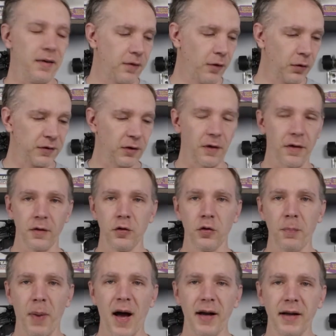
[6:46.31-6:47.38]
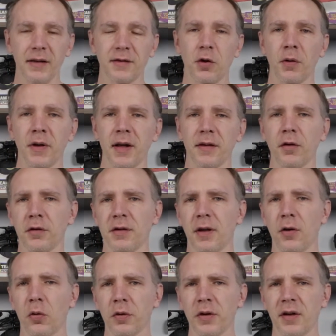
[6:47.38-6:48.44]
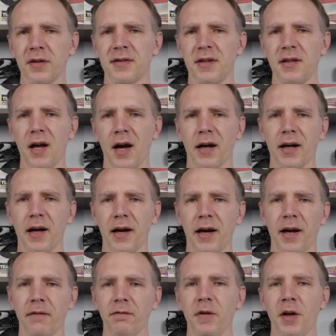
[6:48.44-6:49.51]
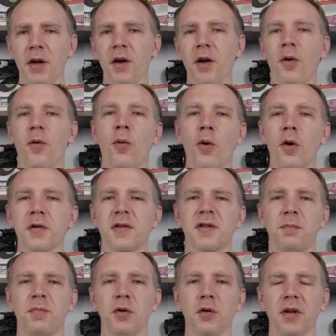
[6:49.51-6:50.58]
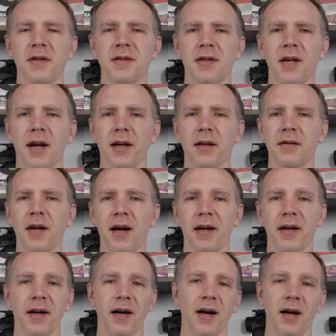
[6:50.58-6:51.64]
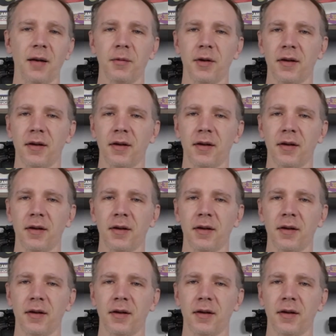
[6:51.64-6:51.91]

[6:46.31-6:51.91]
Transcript: Those are the new bodies. Go and get those at oldrc.com or sabulatech.com.